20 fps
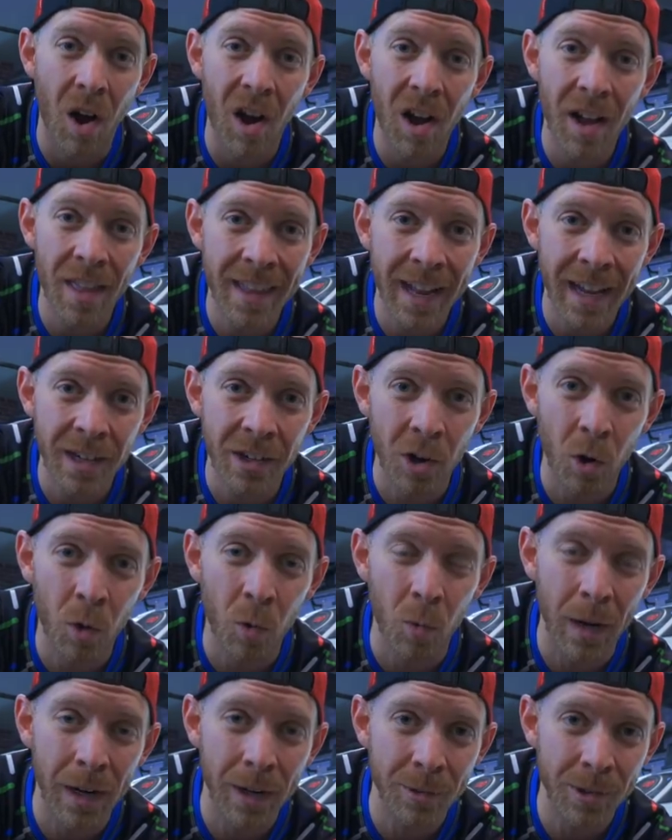On that
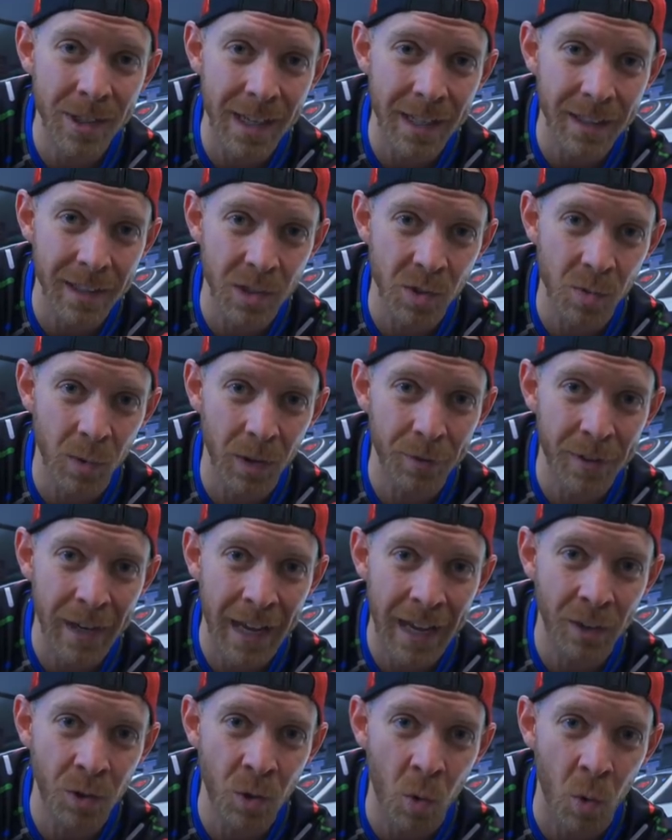note, when I was at the Zwift
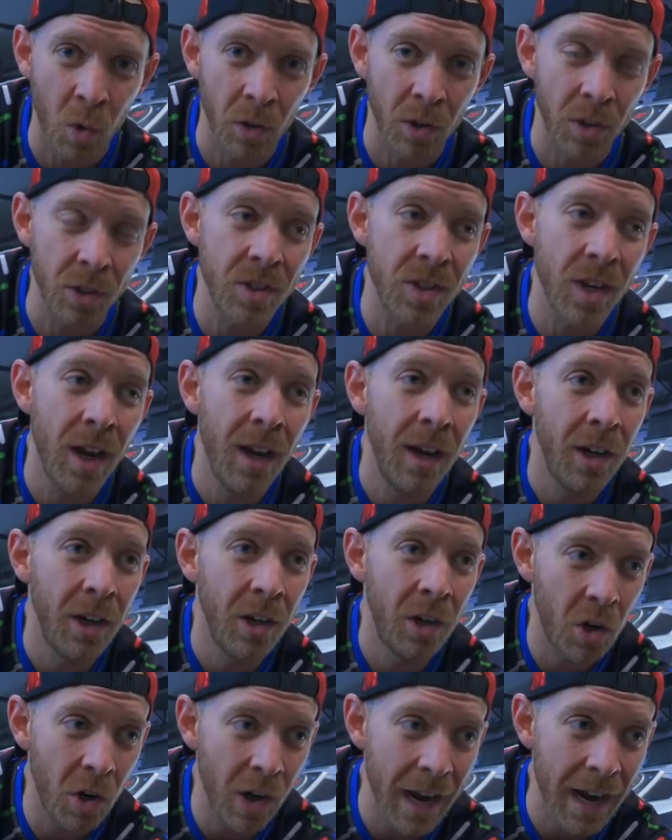headquarters,
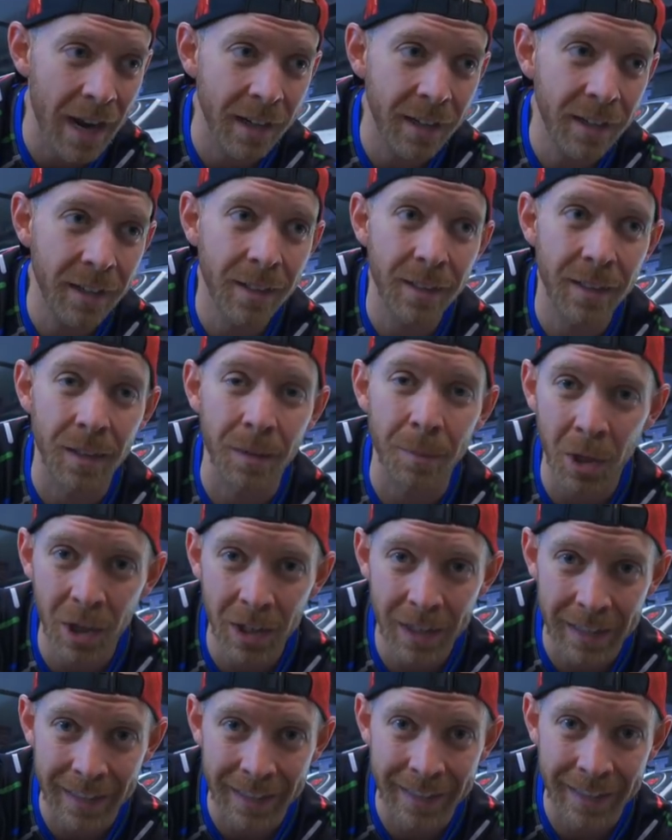Craig, the
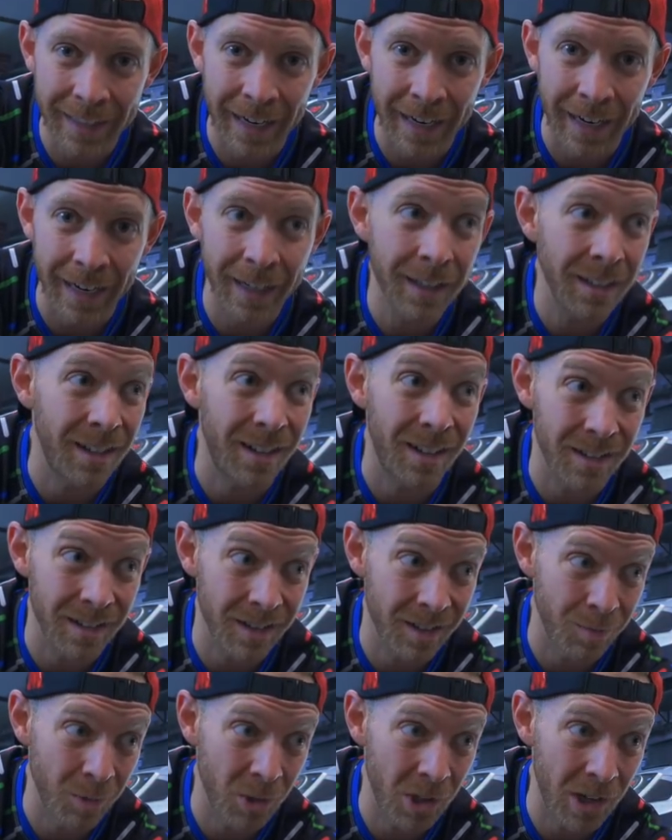marketing guy,
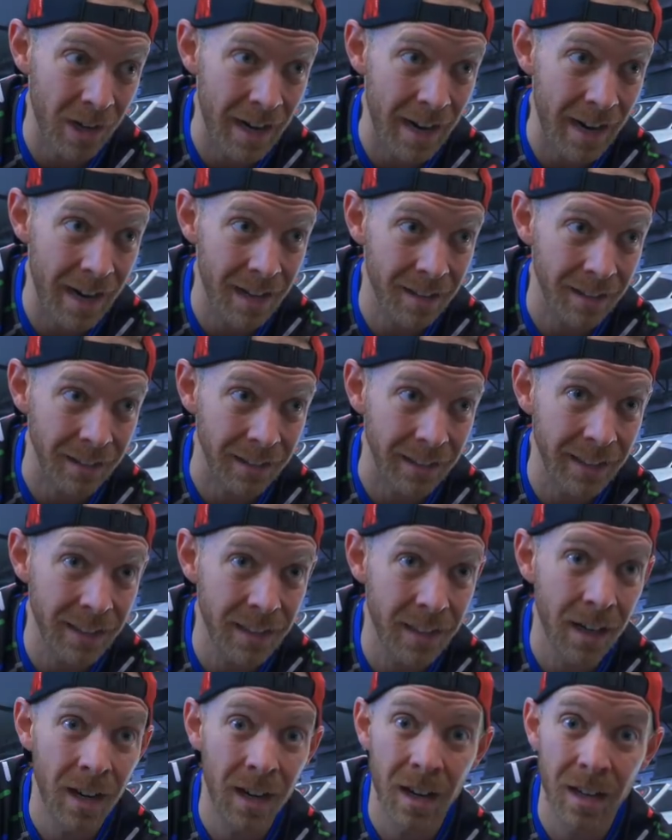awesome
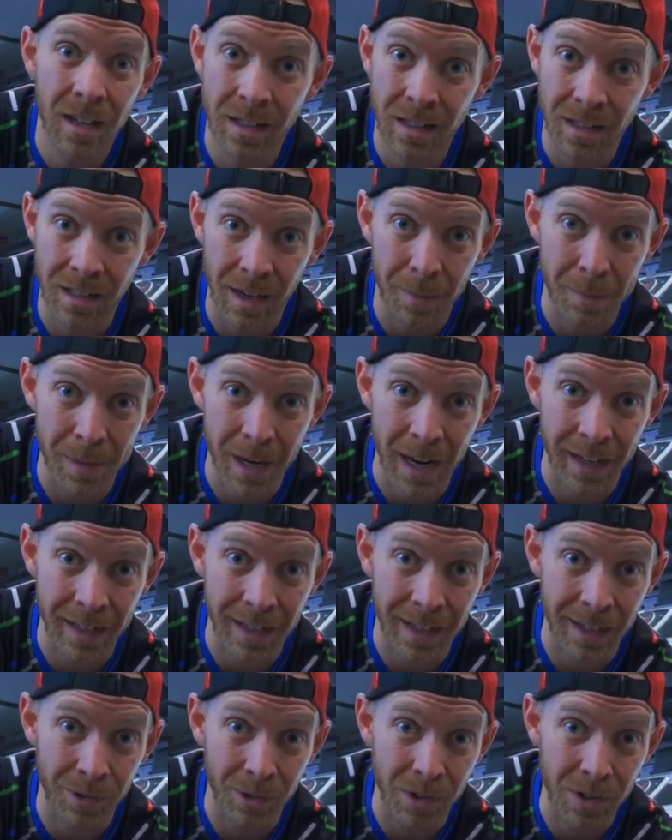triathlete, sub 9
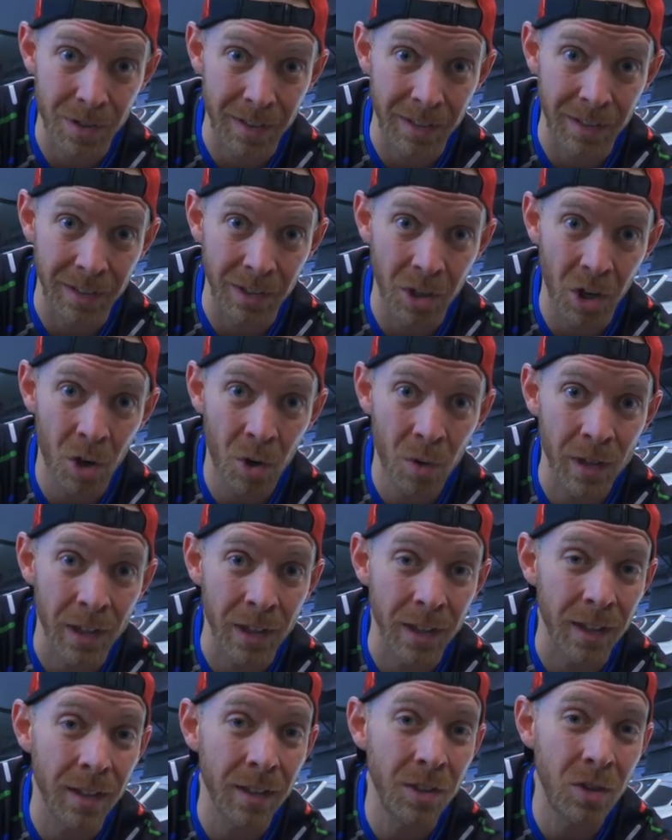hours in
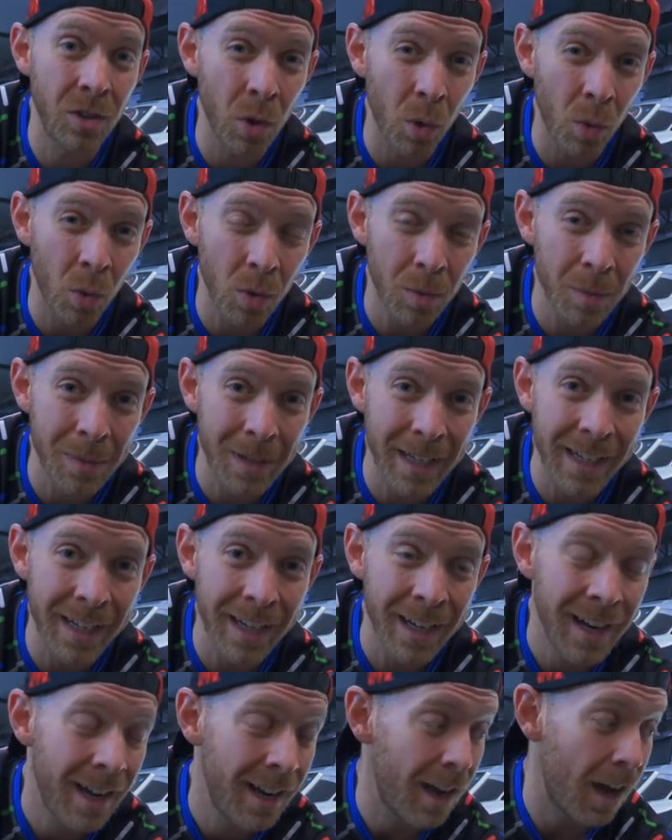Kona, told
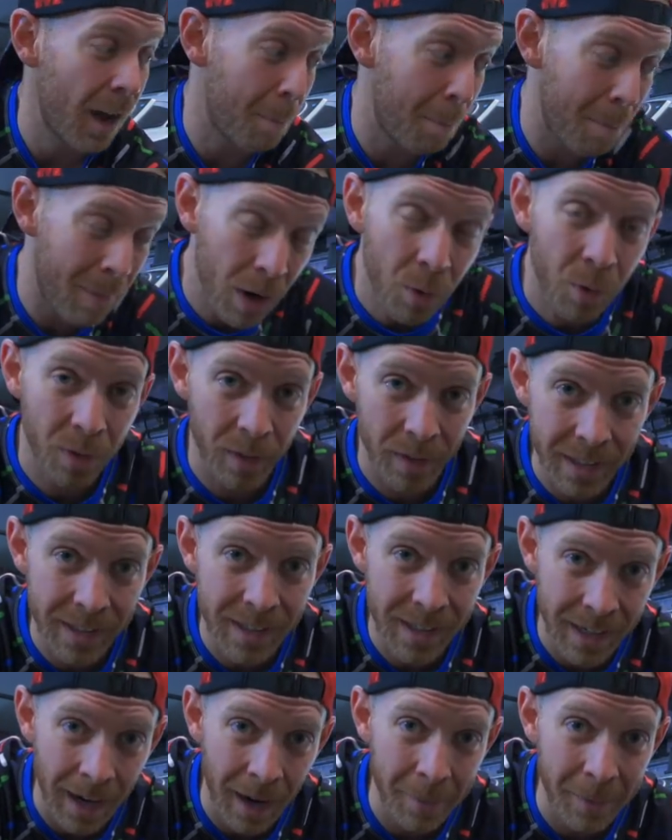me about
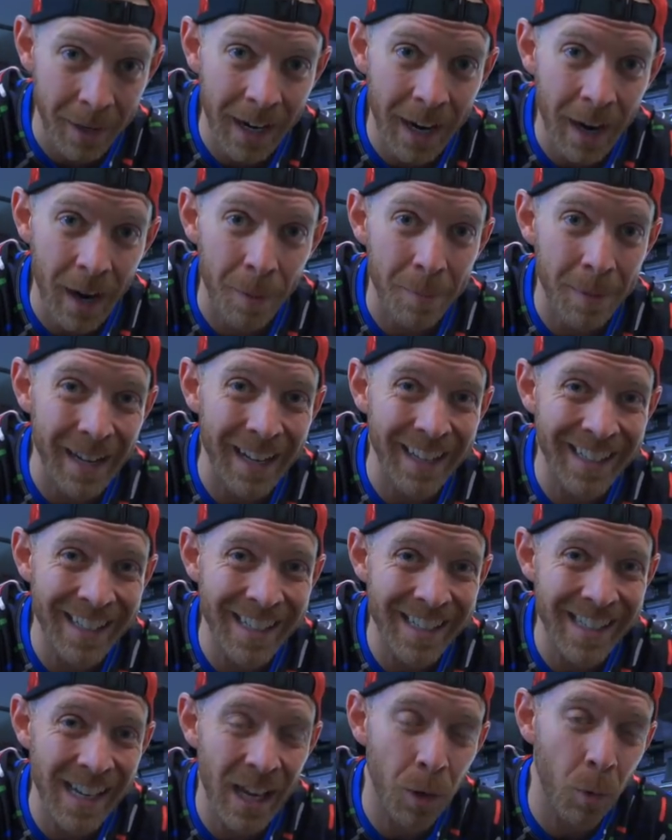this coming up, and he
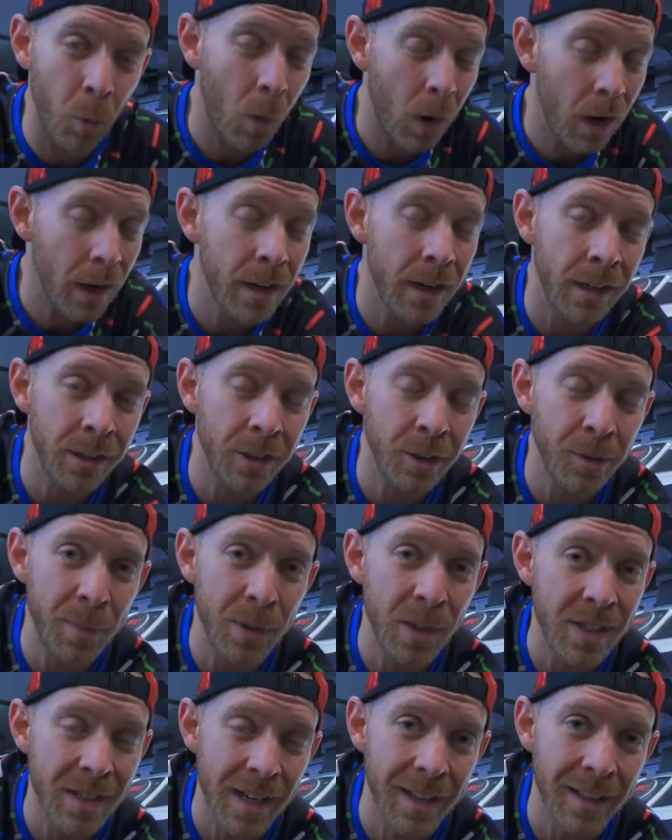said
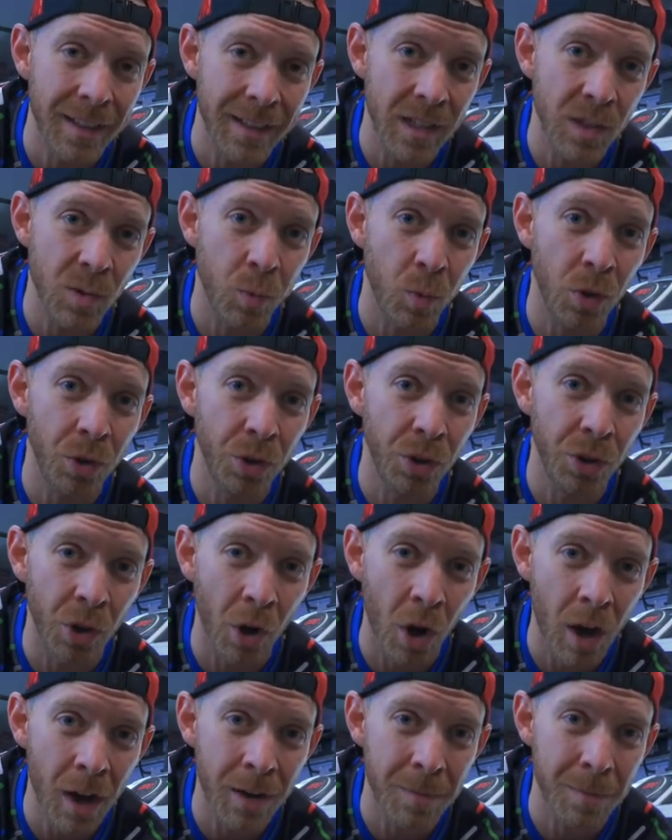100% this will
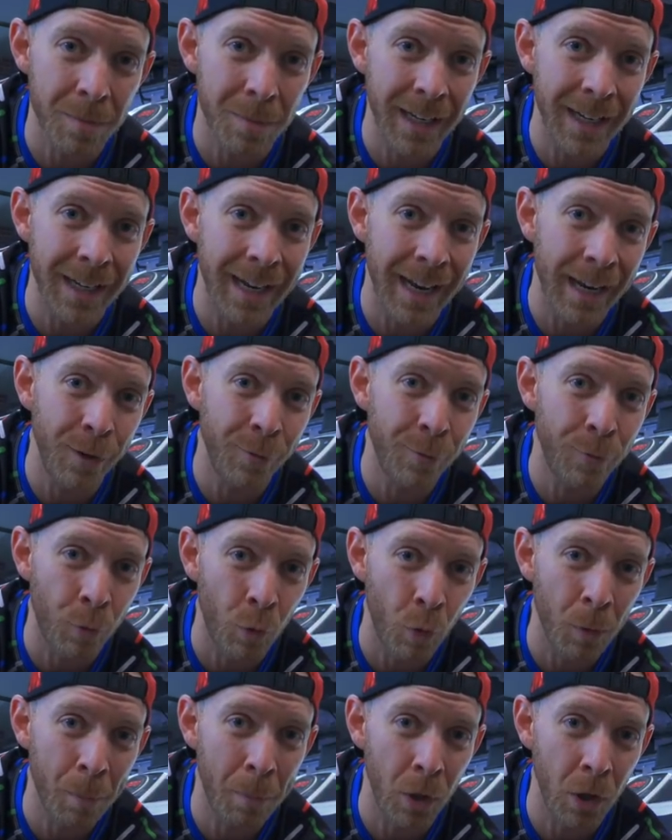not be a
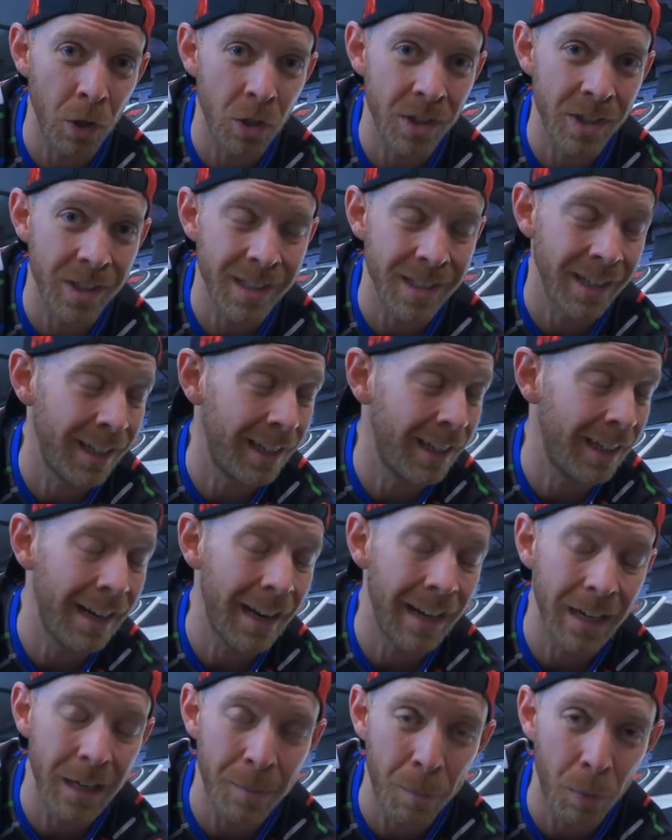for purchase thing at
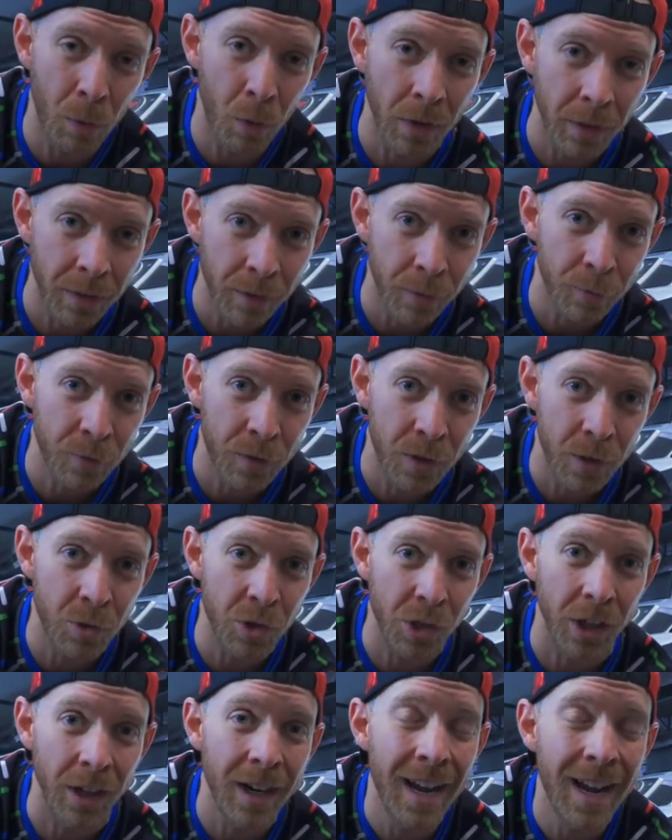any point in the
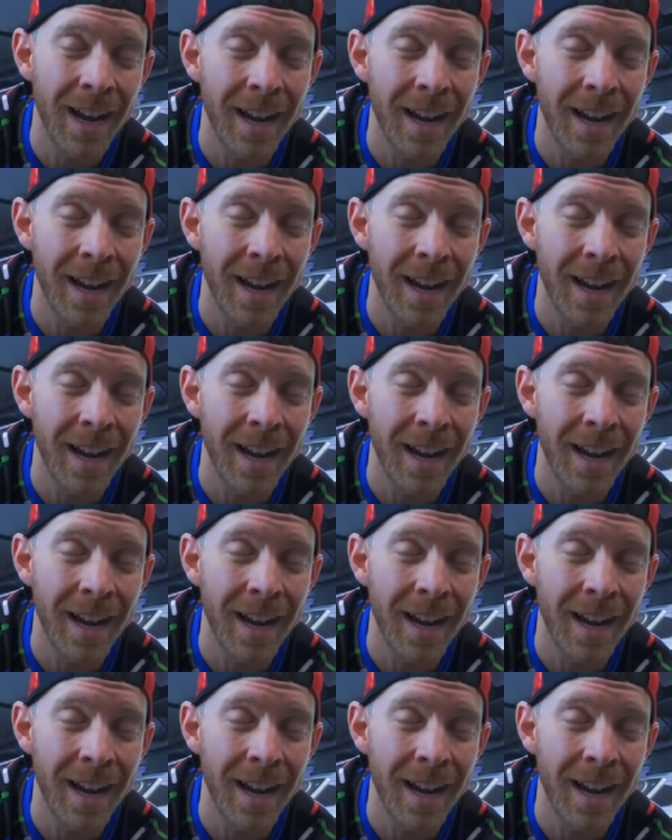future.